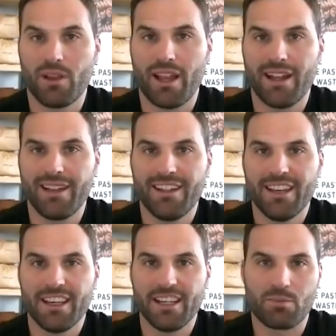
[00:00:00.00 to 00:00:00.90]
If you
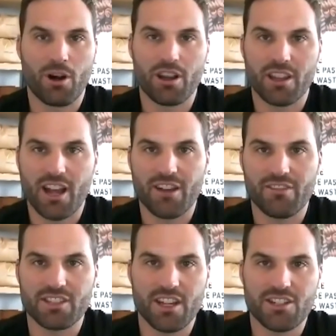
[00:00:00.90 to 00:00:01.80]
haven't yet heard of
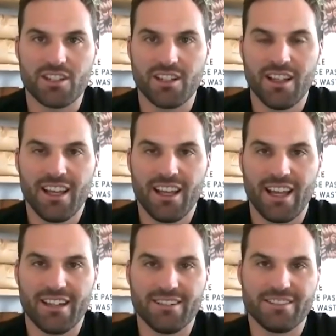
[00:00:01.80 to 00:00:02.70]
Puris, you
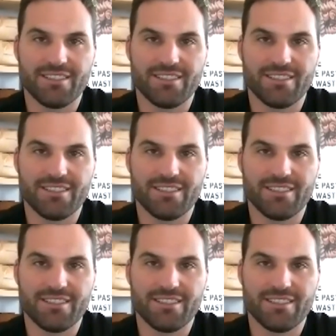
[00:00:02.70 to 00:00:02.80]
will.